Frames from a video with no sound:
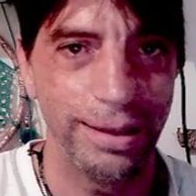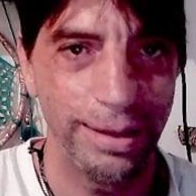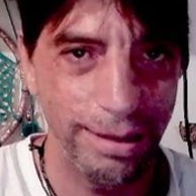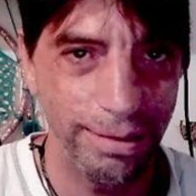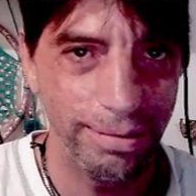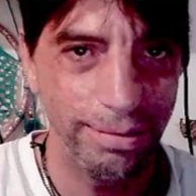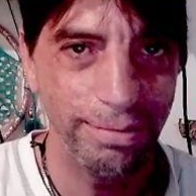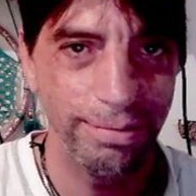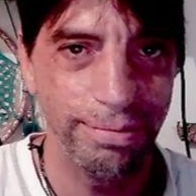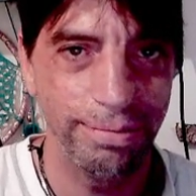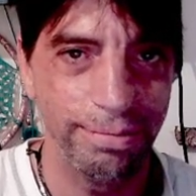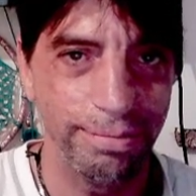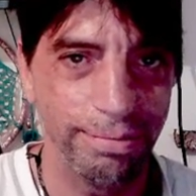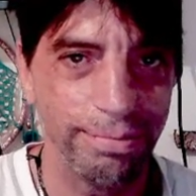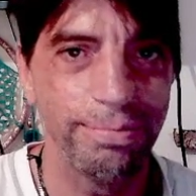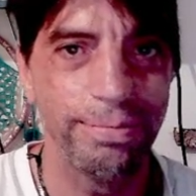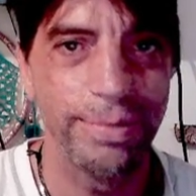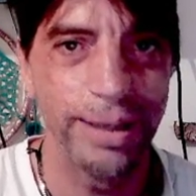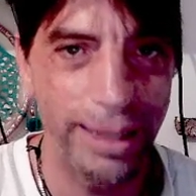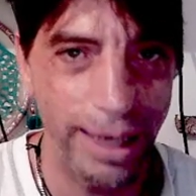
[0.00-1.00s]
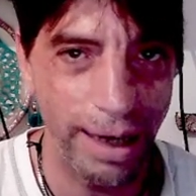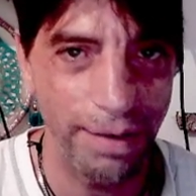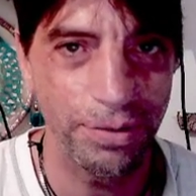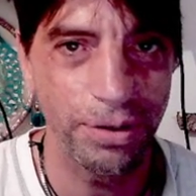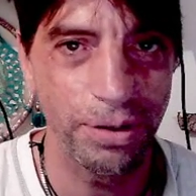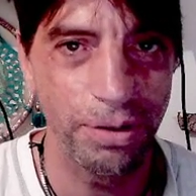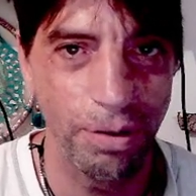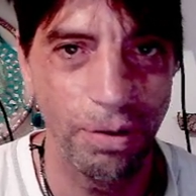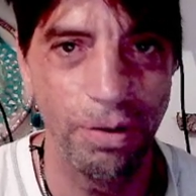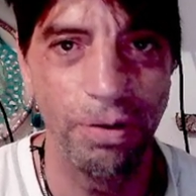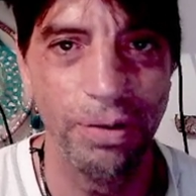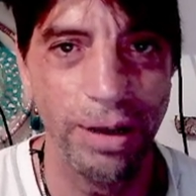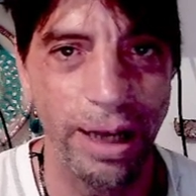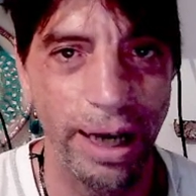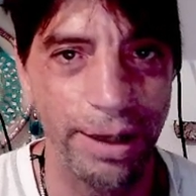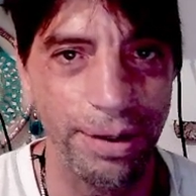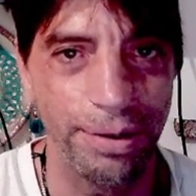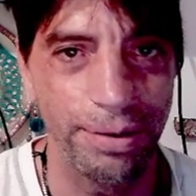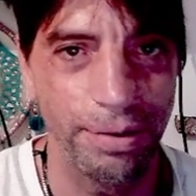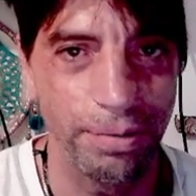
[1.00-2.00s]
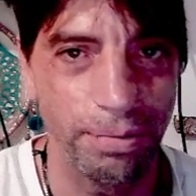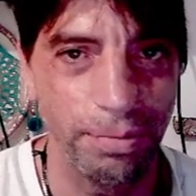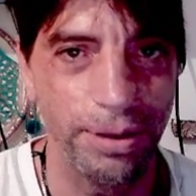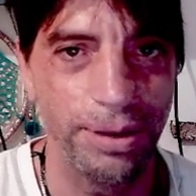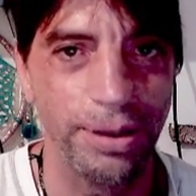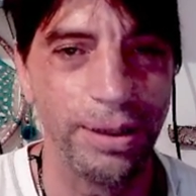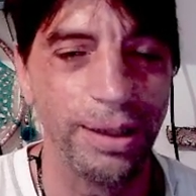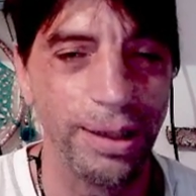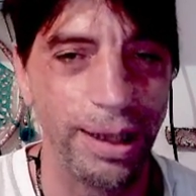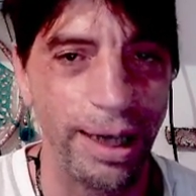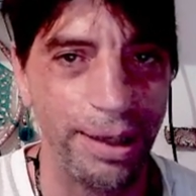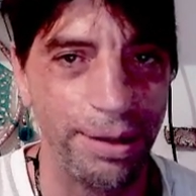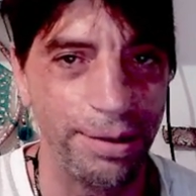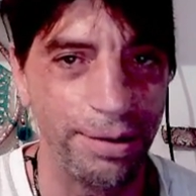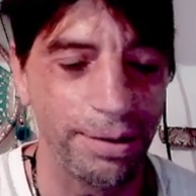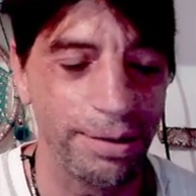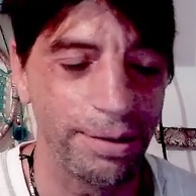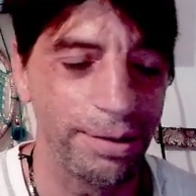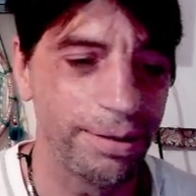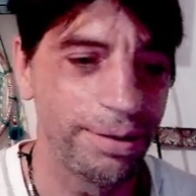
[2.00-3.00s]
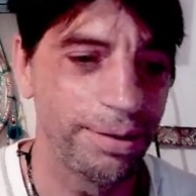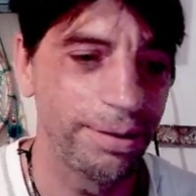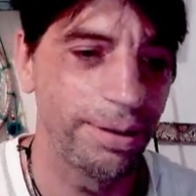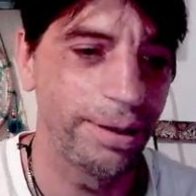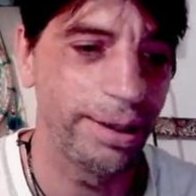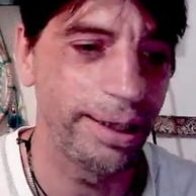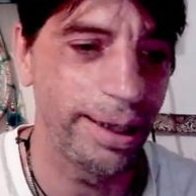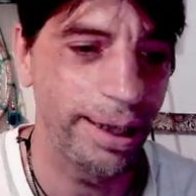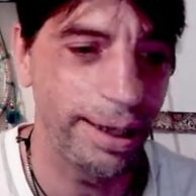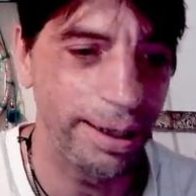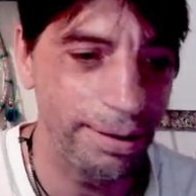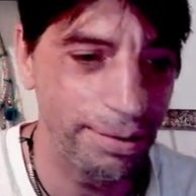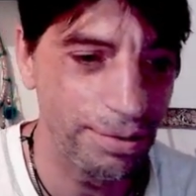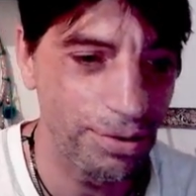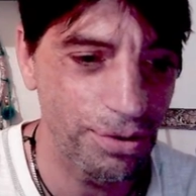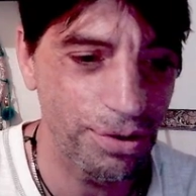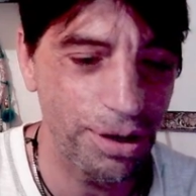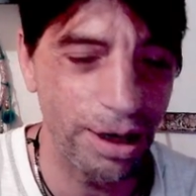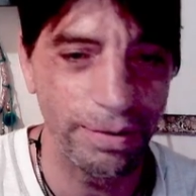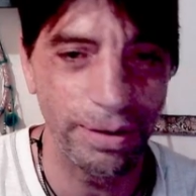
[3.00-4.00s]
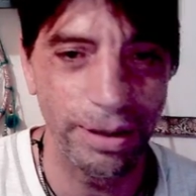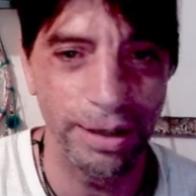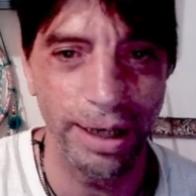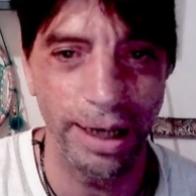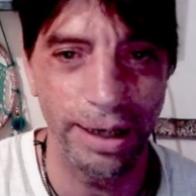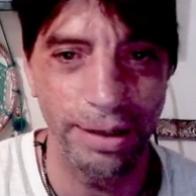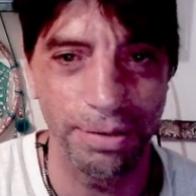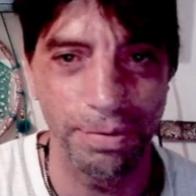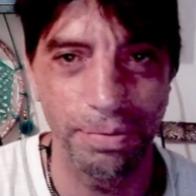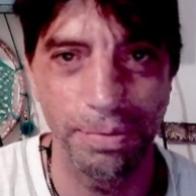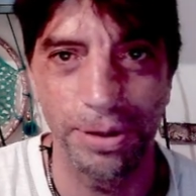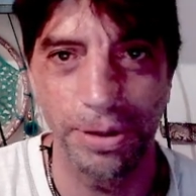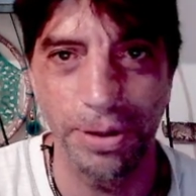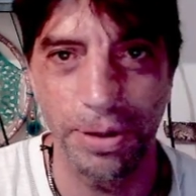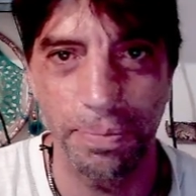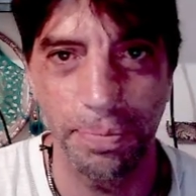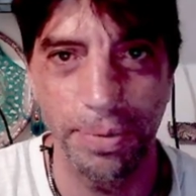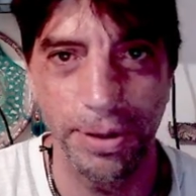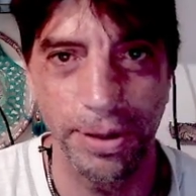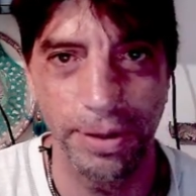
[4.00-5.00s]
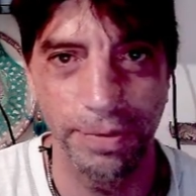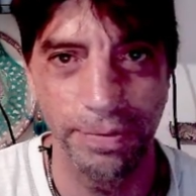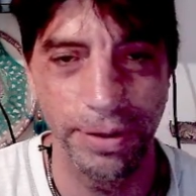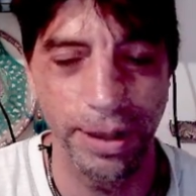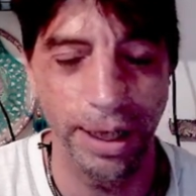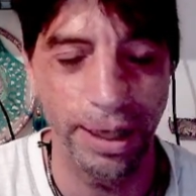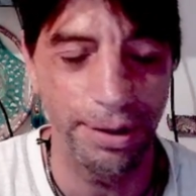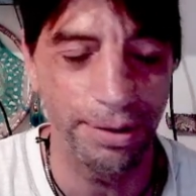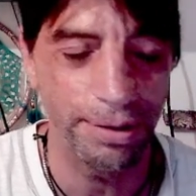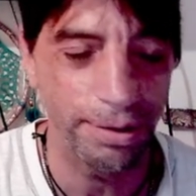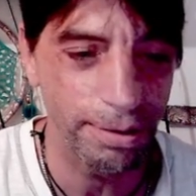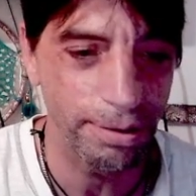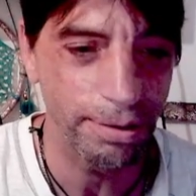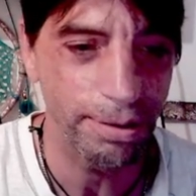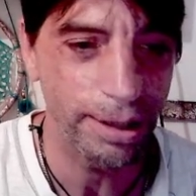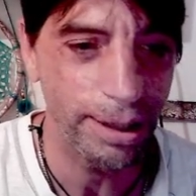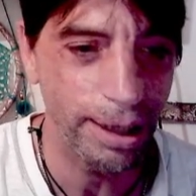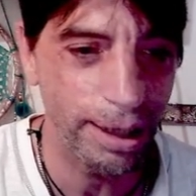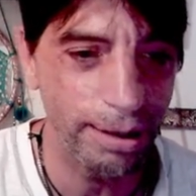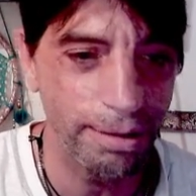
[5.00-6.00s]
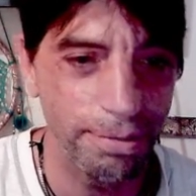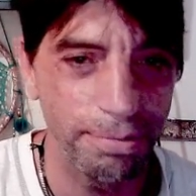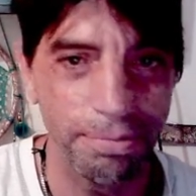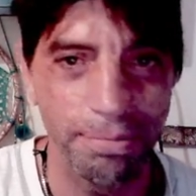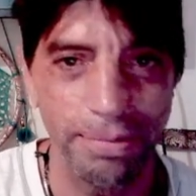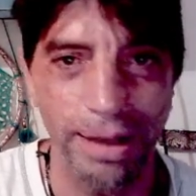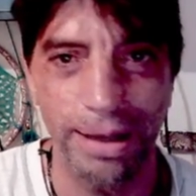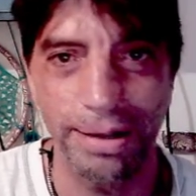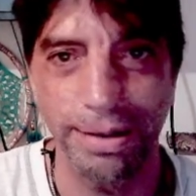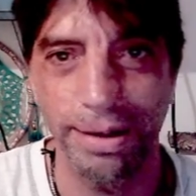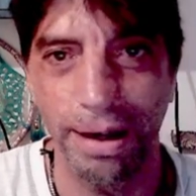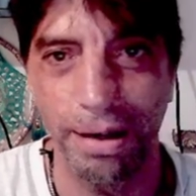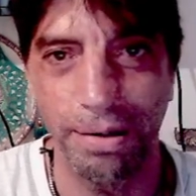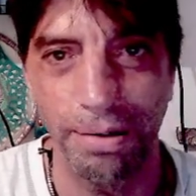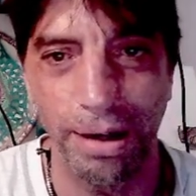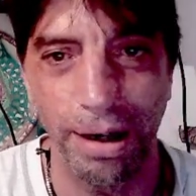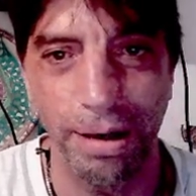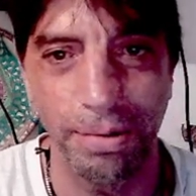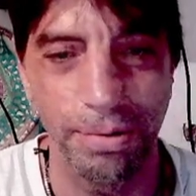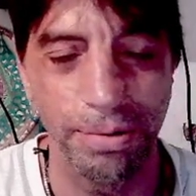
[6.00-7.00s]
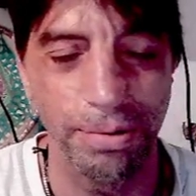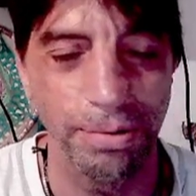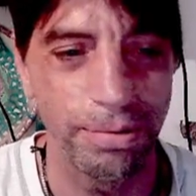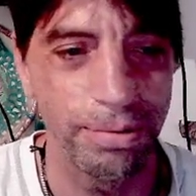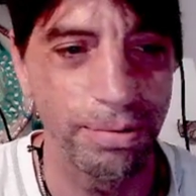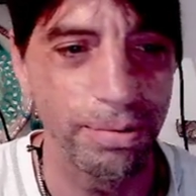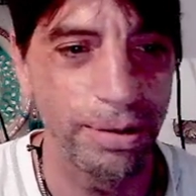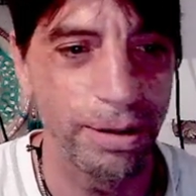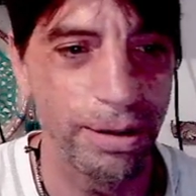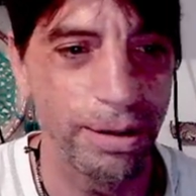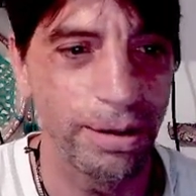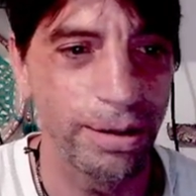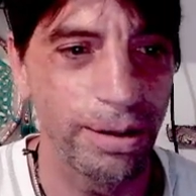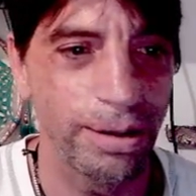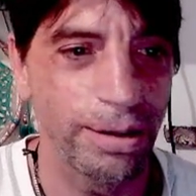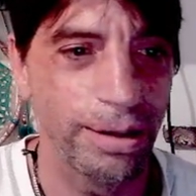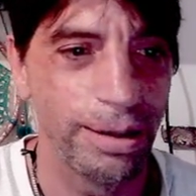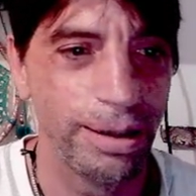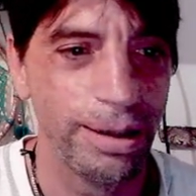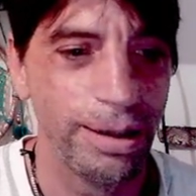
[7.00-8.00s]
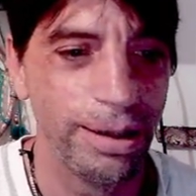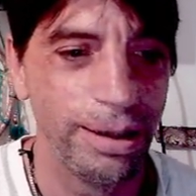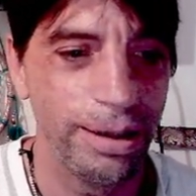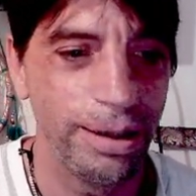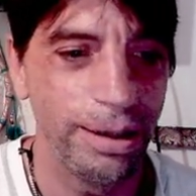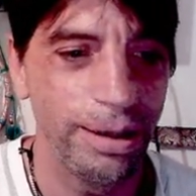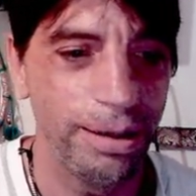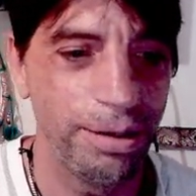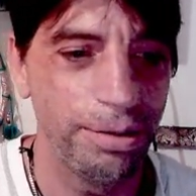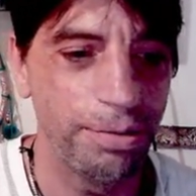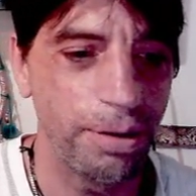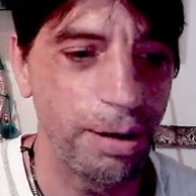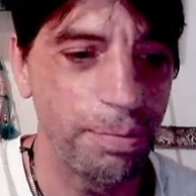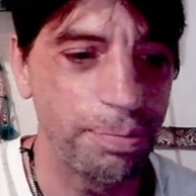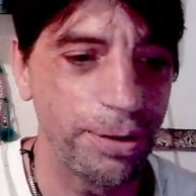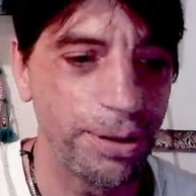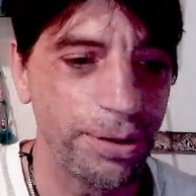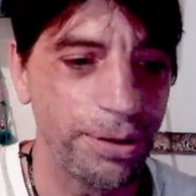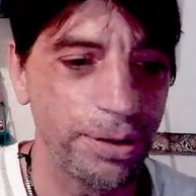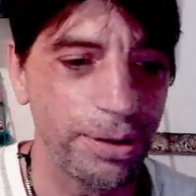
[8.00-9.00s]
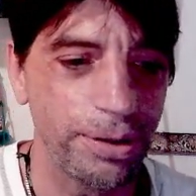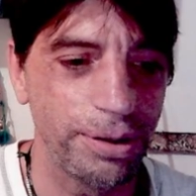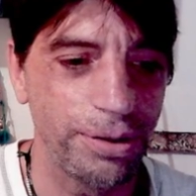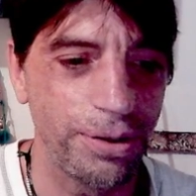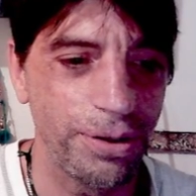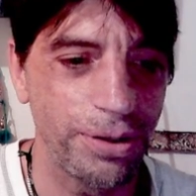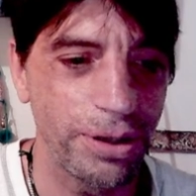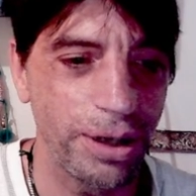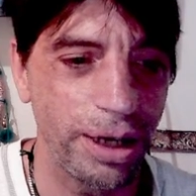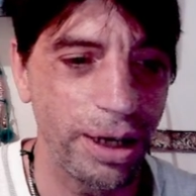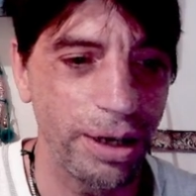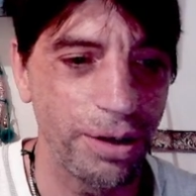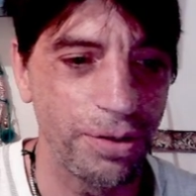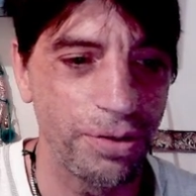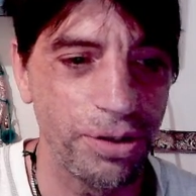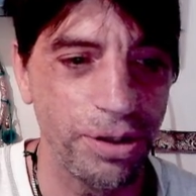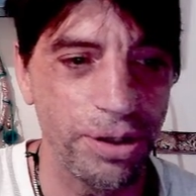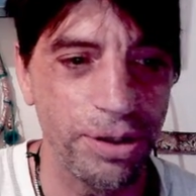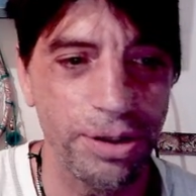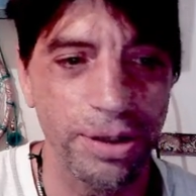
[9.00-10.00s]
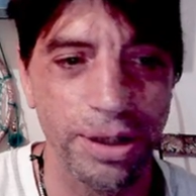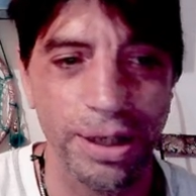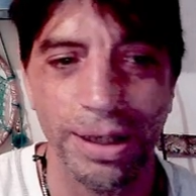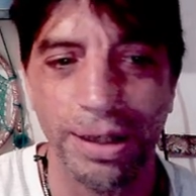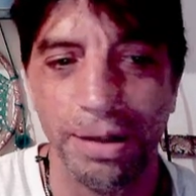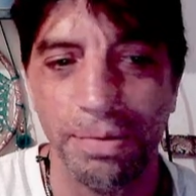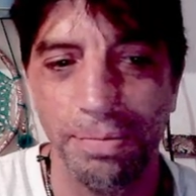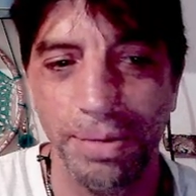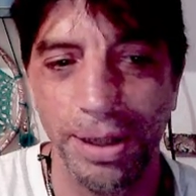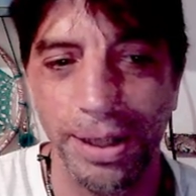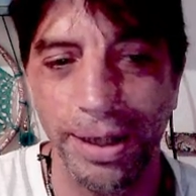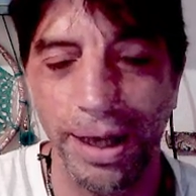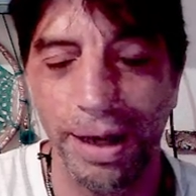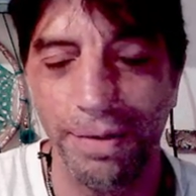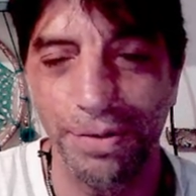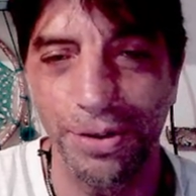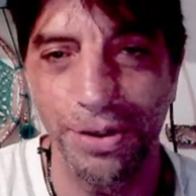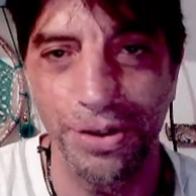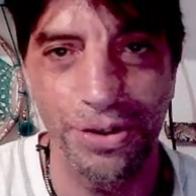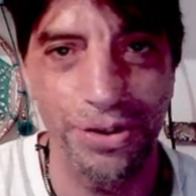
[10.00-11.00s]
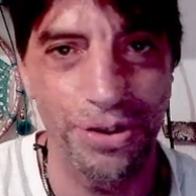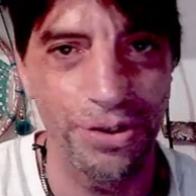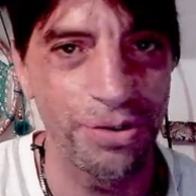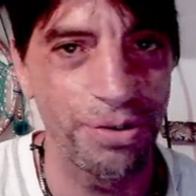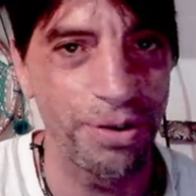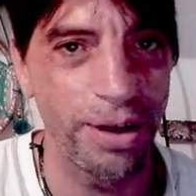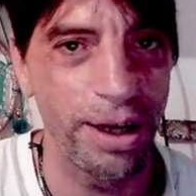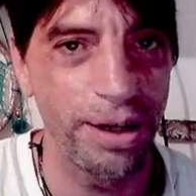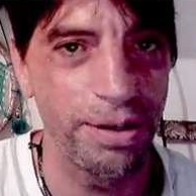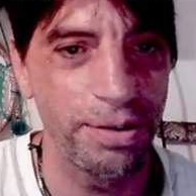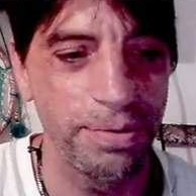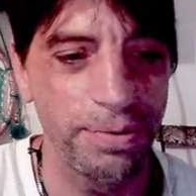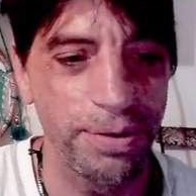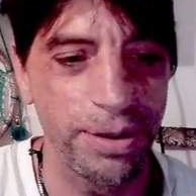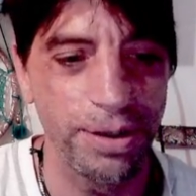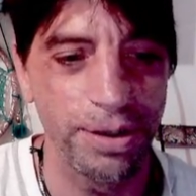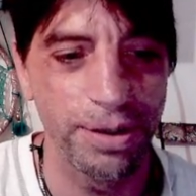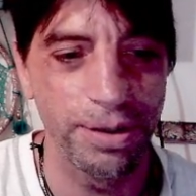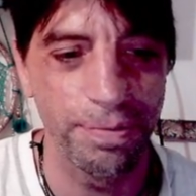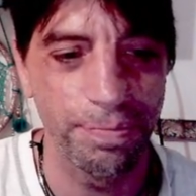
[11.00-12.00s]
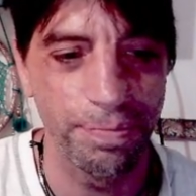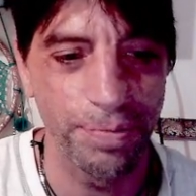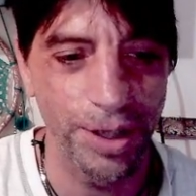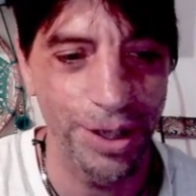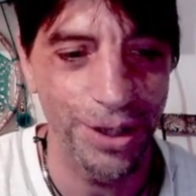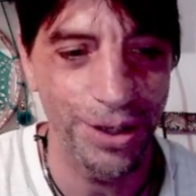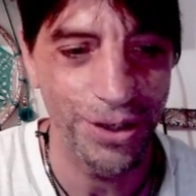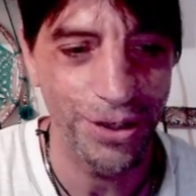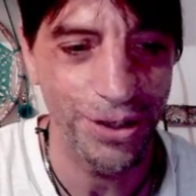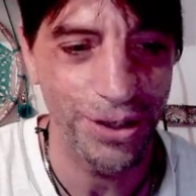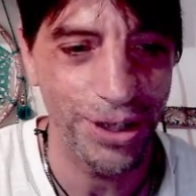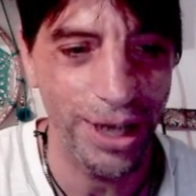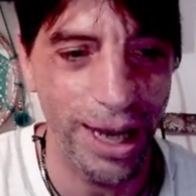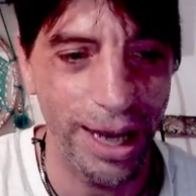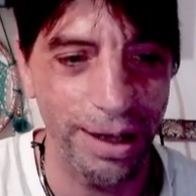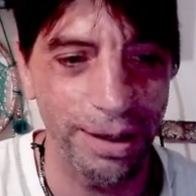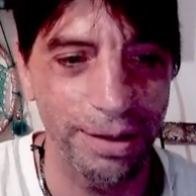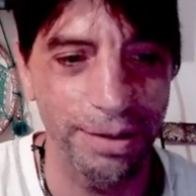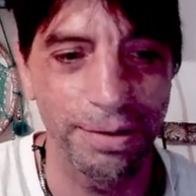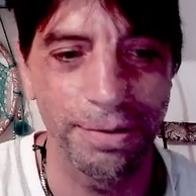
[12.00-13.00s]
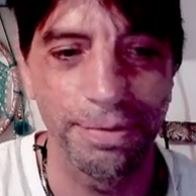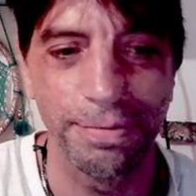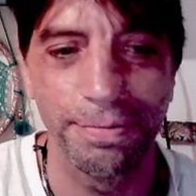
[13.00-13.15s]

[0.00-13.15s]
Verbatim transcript: You you have to go light with the light okay travel light with the speed of light okay that's how I will uh, interpret uh, these energies midheaven is a trance with Saturn